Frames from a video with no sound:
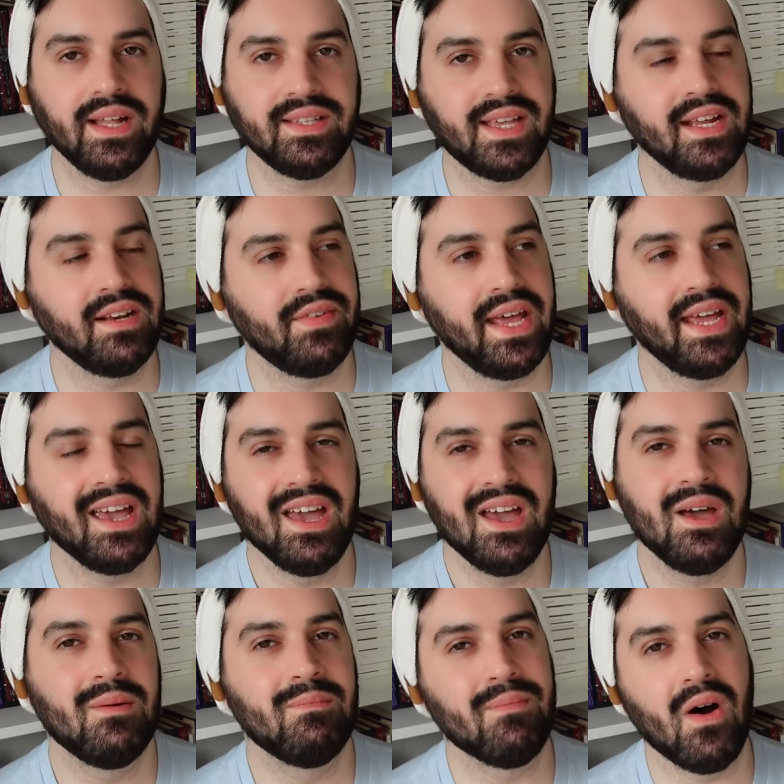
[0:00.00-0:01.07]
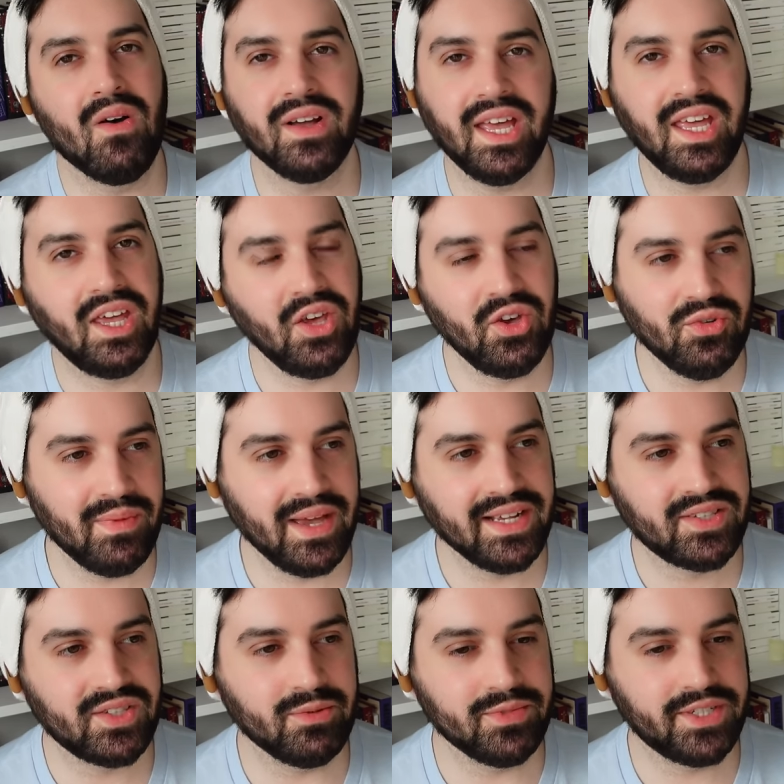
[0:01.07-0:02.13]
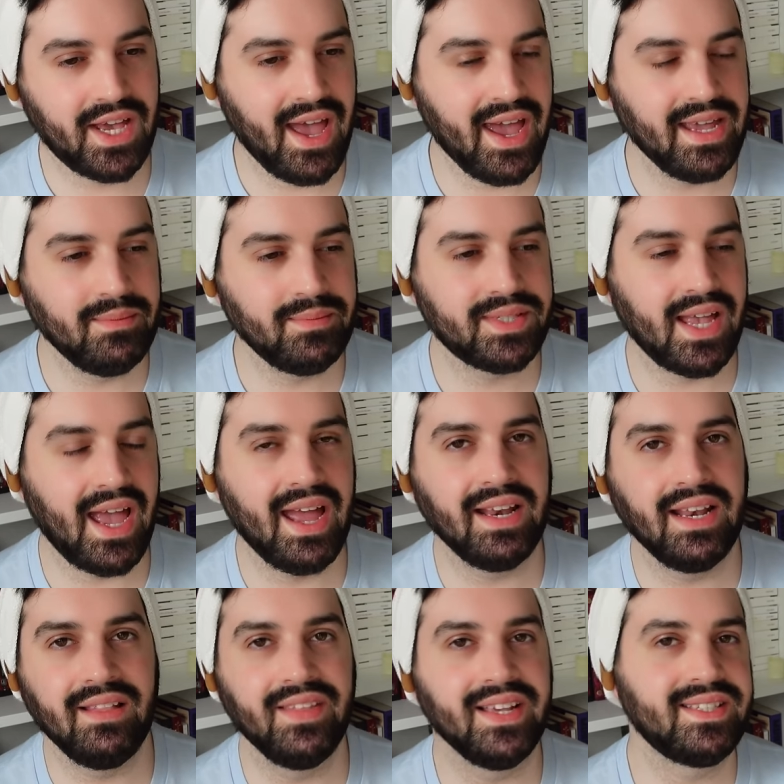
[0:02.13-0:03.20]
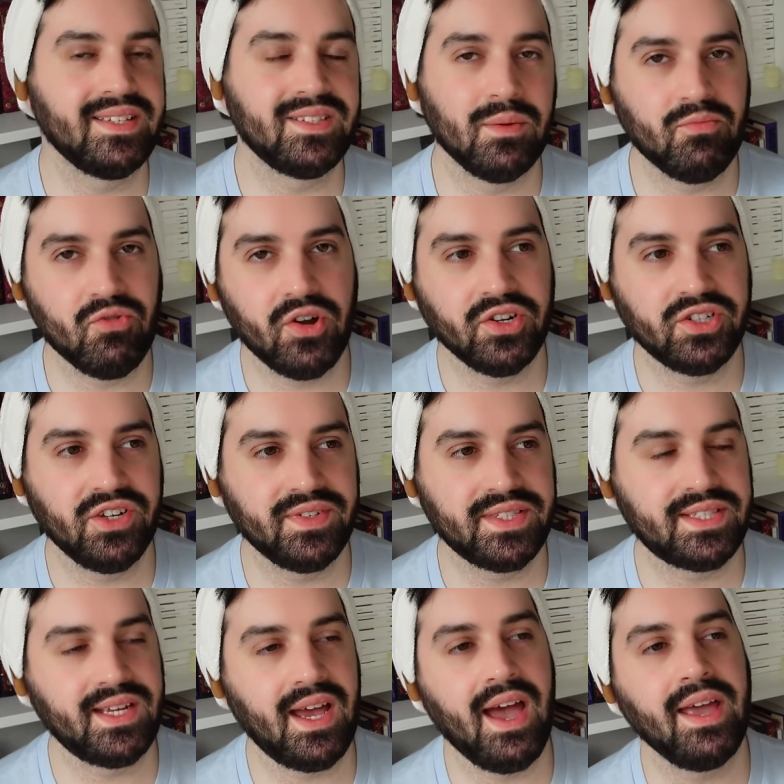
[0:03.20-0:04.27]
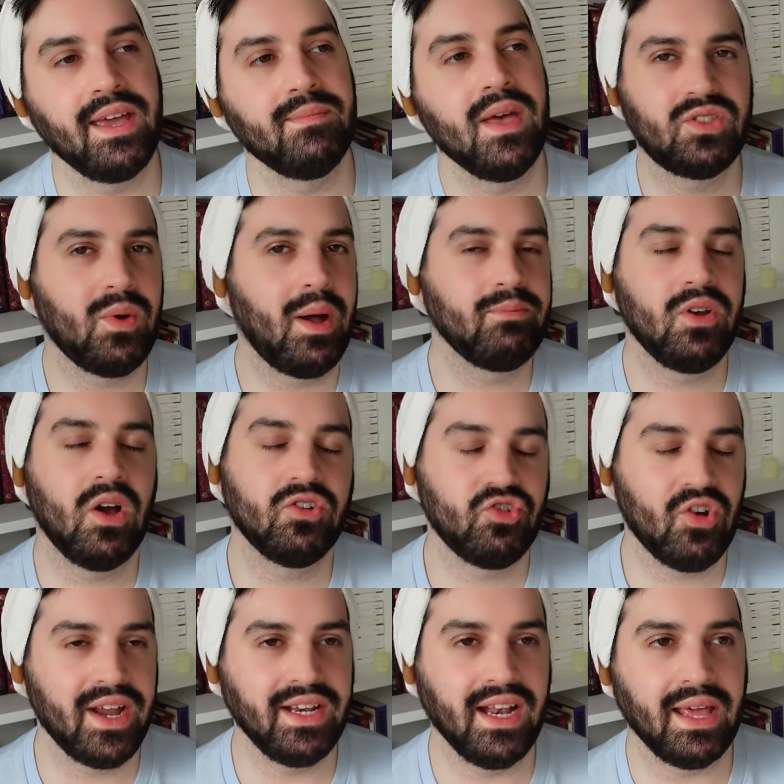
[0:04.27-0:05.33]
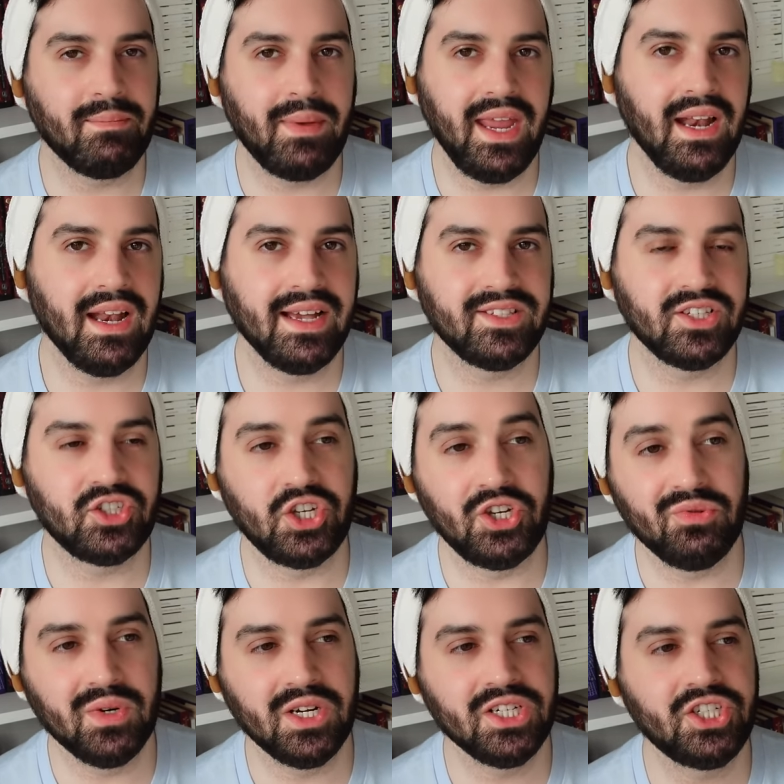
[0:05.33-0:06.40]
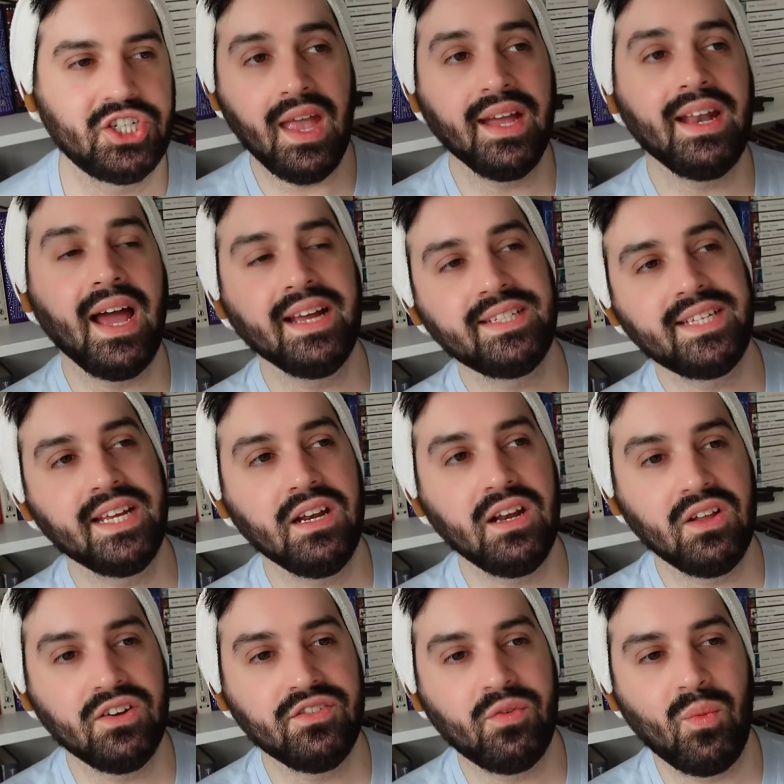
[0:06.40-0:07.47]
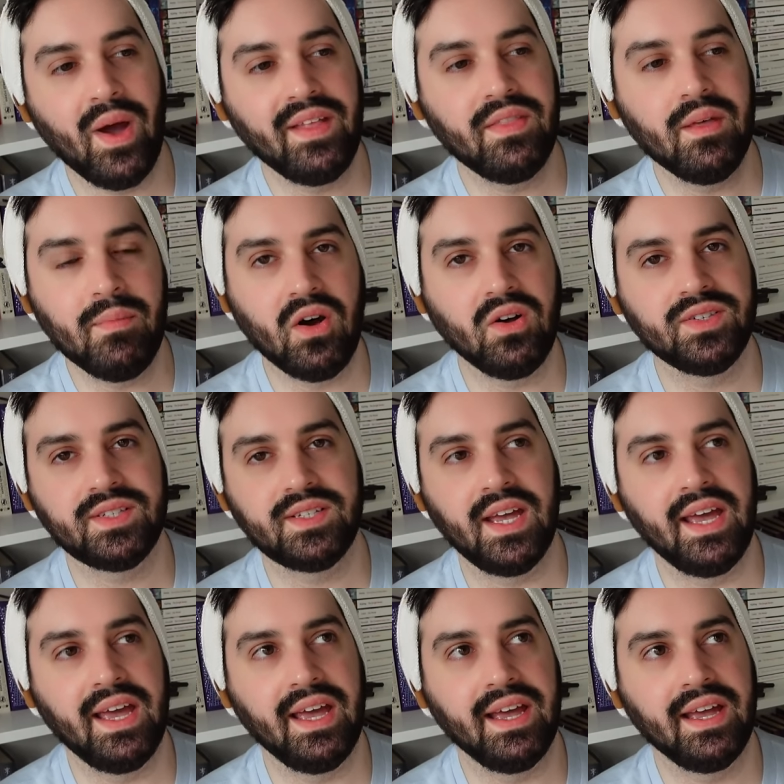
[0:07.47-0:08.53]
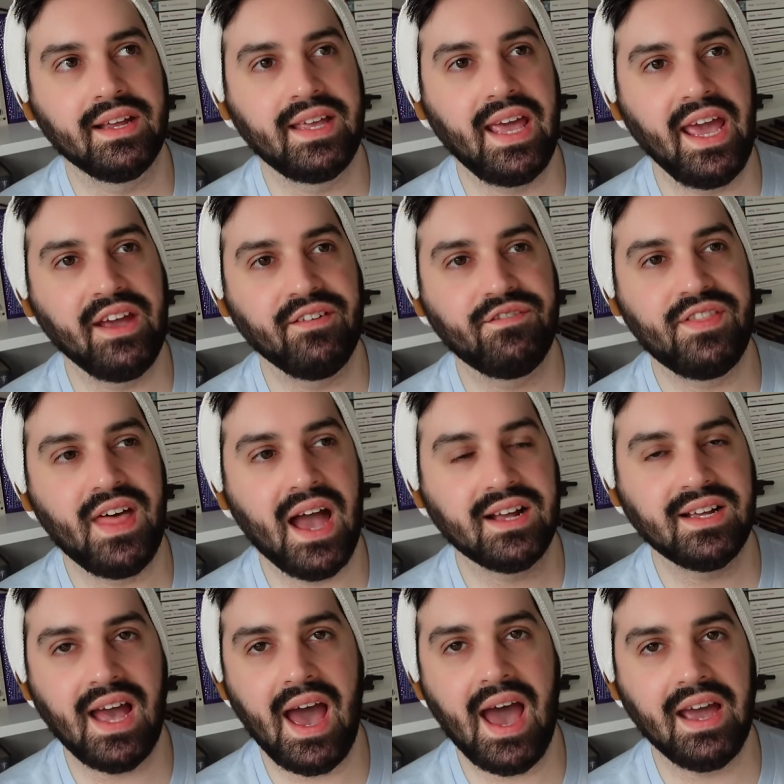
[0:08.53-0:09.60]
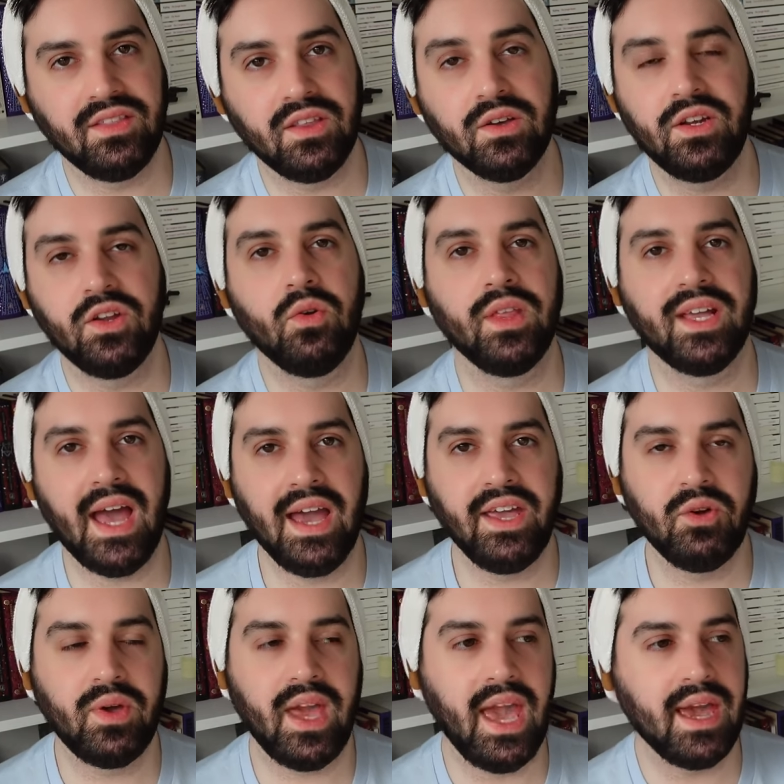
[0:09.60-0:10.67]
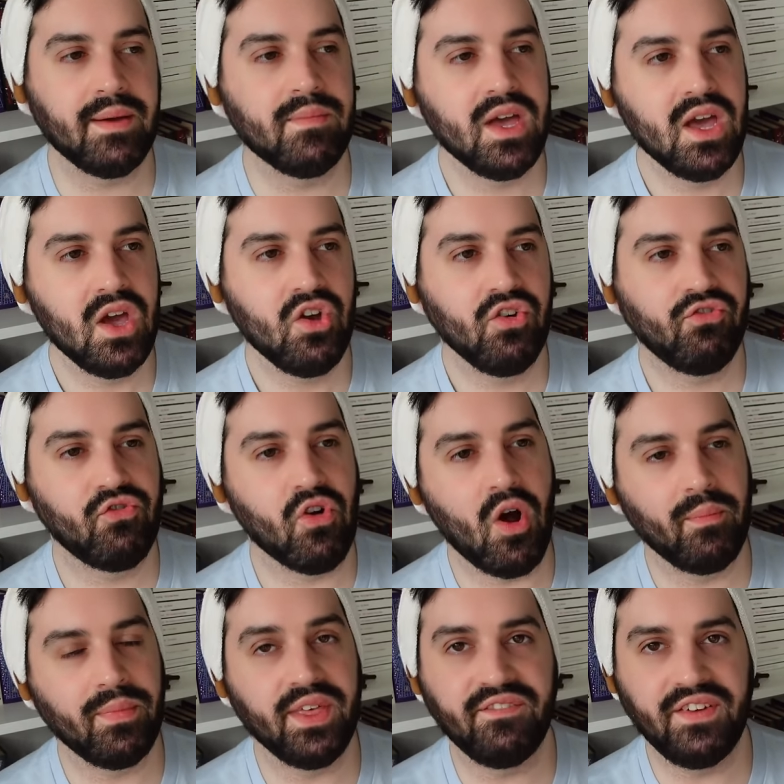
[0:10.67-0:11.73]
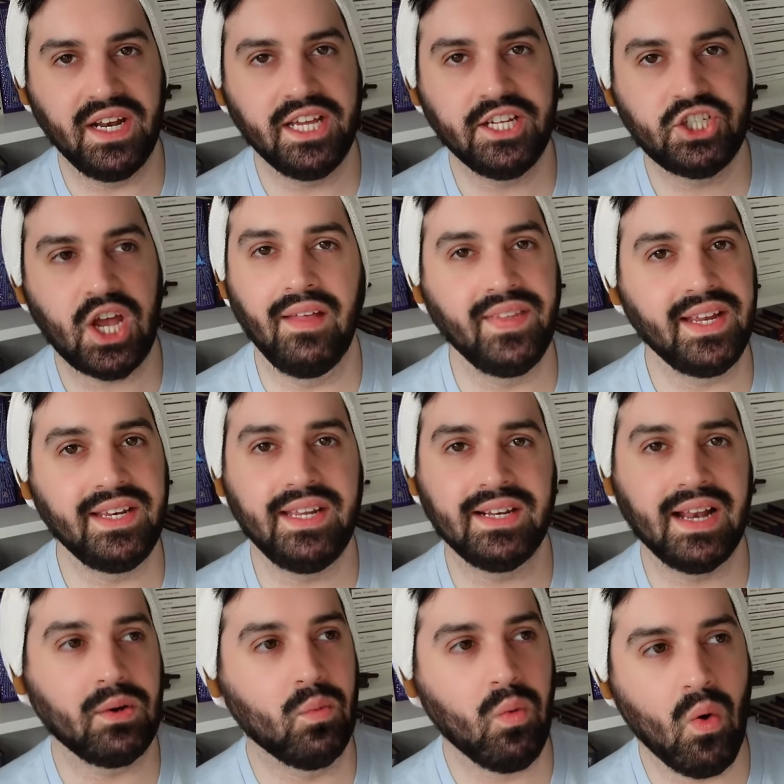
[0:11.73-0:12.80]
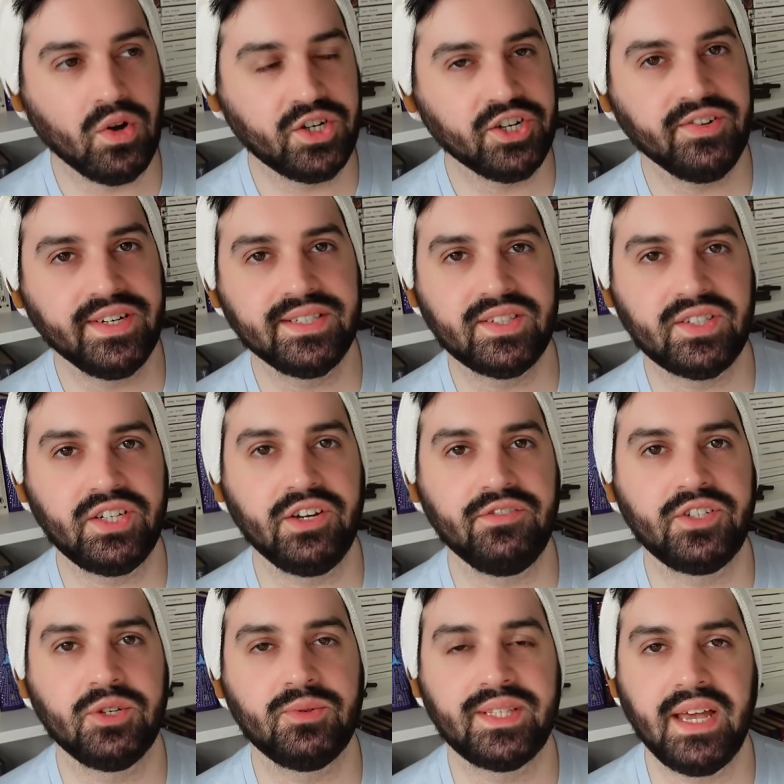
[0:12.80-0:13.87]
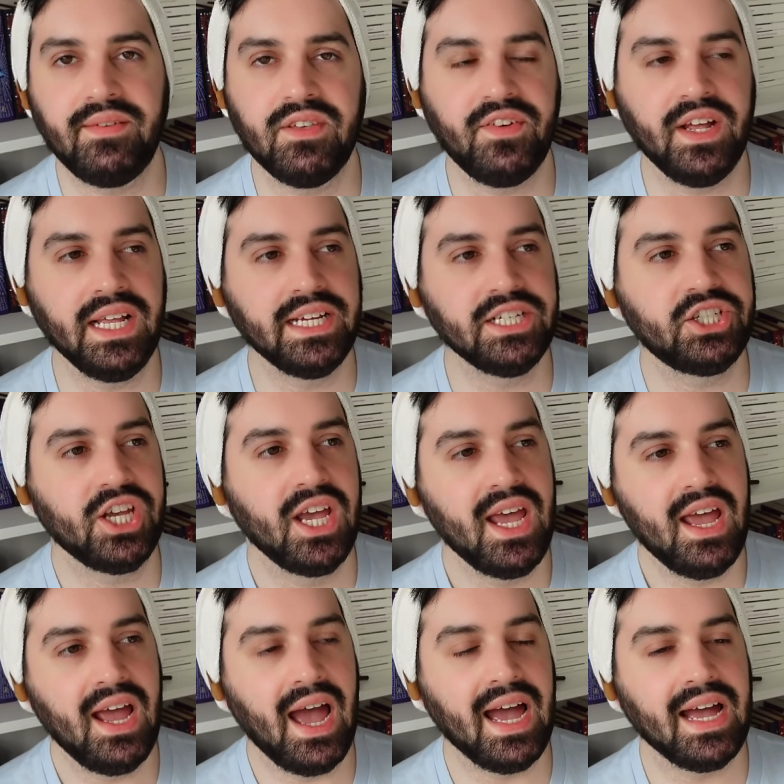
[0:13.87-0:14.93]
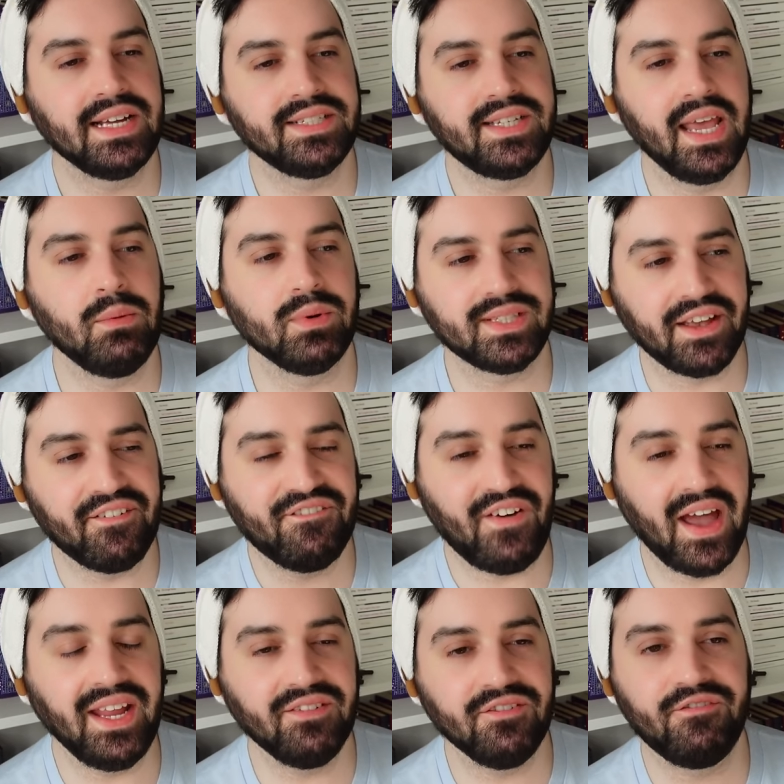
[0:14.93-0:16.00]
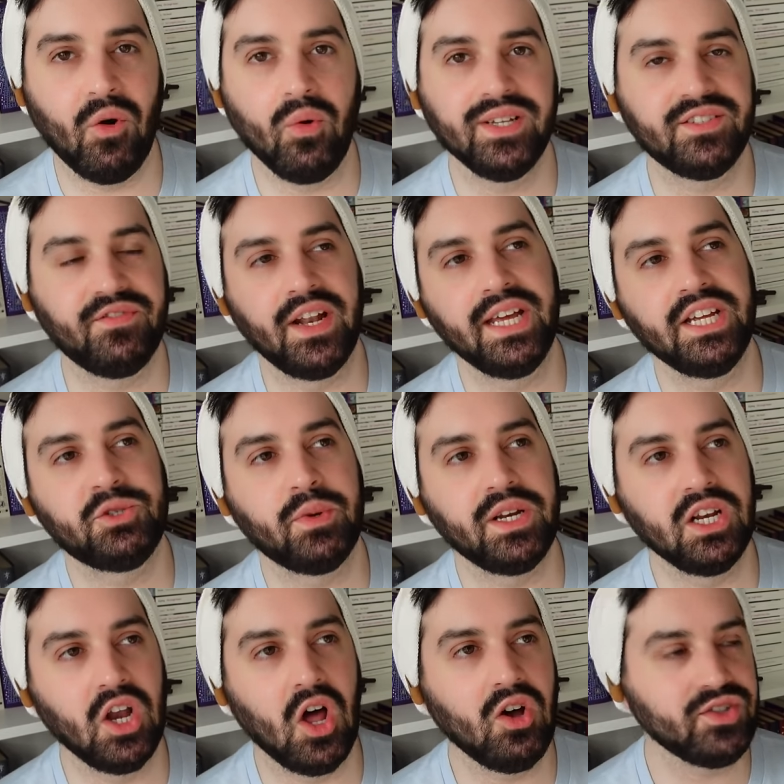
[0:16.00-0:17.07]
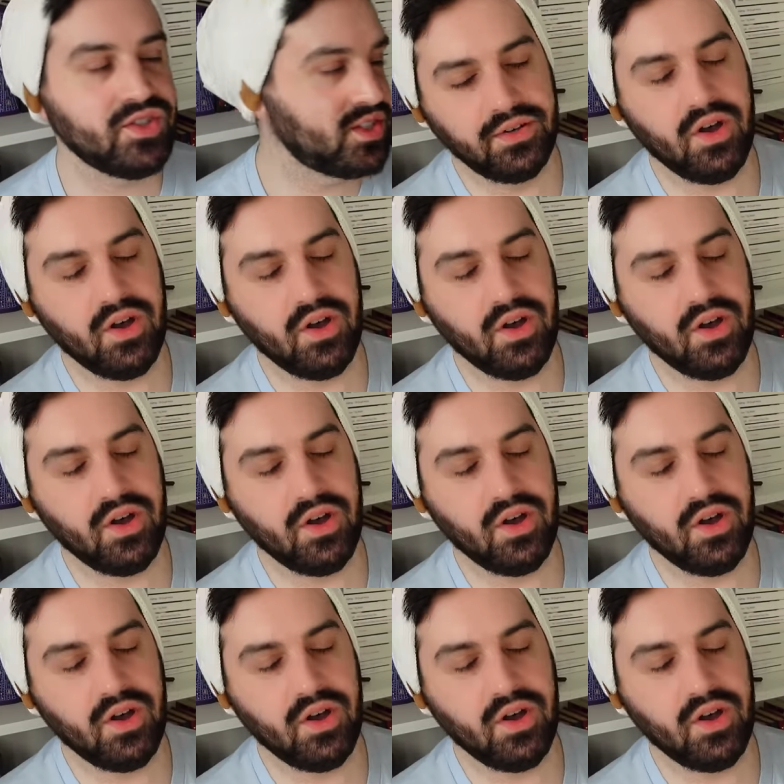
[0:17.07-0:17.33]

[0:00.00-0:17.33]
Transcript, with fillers: that's kind of like manga humor sometimes and this is a product of its time so I'm not trying to like penalize it too much and I did love when the master gave that guy the you know the guy who came from the village and they need like water and stuff to save the village and he was like fighting for his village but he lost.